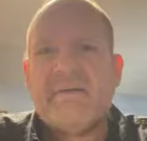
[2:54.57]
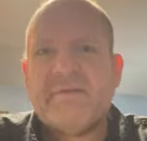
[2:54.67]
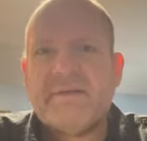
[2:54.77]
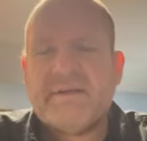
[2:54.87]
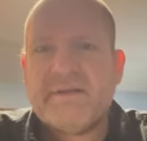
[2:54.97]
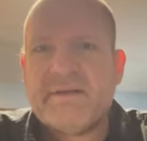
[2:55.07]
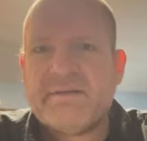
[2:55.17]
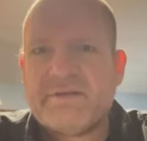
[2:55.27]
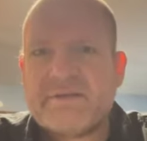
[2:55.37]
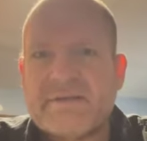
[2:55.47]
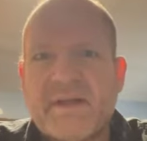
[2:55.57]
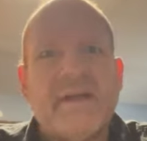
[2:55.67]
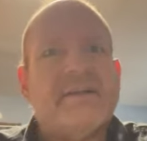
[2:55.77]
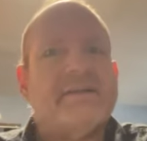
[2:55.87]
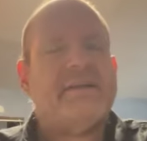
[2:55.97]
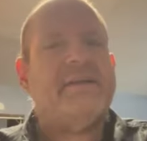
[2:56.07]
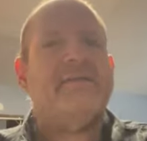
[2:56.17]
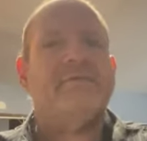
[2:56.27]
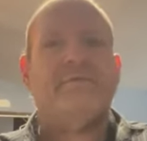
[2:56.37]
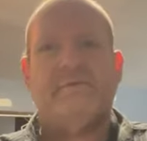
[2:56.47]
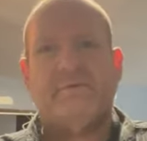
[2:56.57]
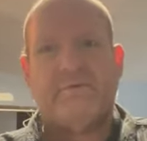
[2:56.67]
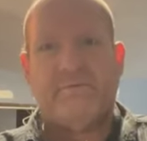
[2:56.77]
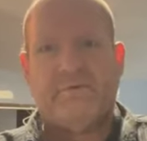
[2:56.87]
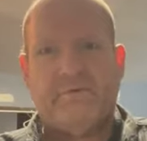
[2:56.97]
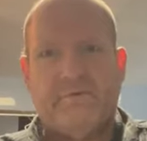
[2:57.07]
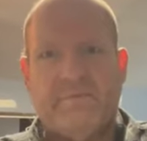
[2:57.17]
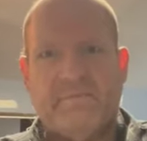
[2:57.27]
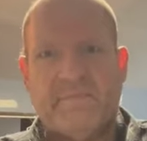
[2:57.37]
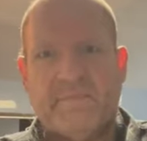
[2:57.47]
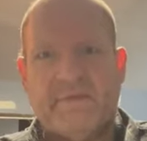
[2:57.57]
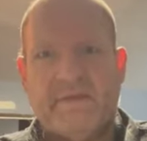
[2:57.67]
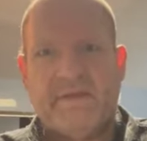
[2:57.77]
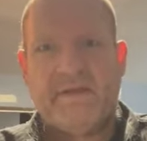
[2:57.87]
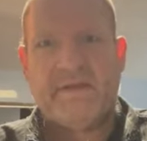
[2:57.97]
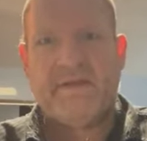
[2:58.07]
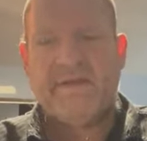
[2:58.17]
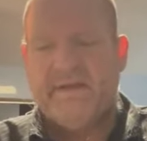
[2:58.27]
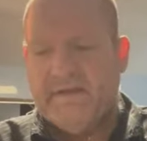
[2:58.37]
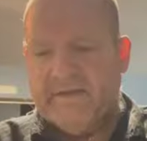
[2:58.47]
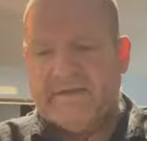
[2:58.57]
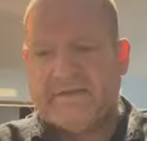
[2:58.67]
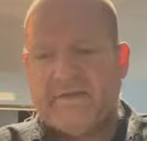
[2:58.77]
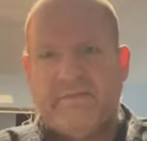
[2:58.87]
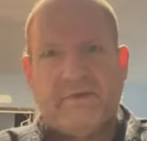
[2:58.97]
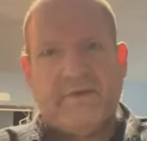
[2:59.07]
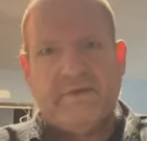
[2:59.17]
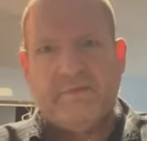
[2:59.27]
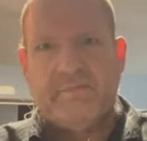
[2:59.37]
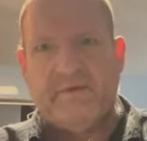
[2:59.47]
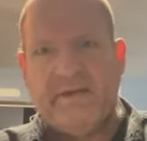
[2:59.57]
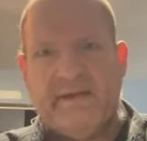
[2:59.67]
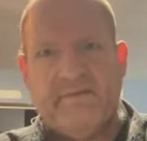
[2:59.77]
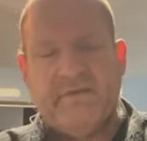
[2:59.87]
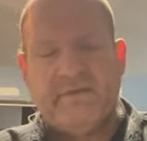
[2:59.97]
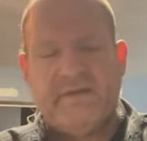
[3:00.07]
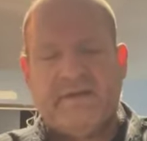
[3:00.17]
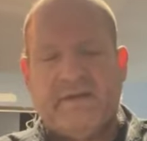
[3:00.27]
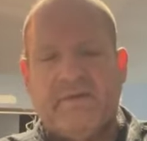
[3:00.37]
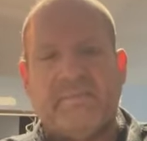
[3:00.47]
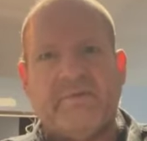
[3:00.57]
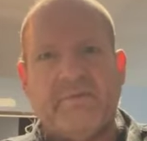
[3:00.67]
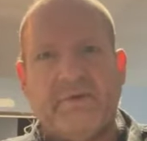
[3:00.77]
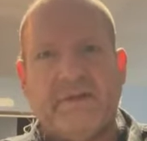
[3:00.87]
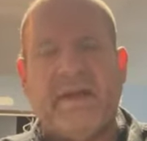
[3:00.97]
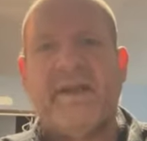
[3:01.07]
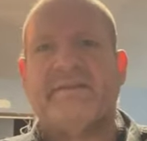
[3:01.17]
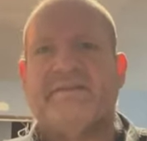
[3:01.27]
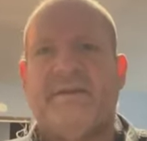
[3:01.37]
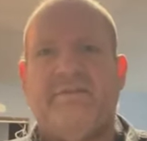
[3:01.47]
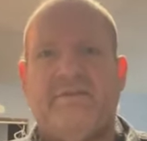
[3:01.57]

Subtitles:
to have a little slight lean forward. Okay, so we can open everything up and relax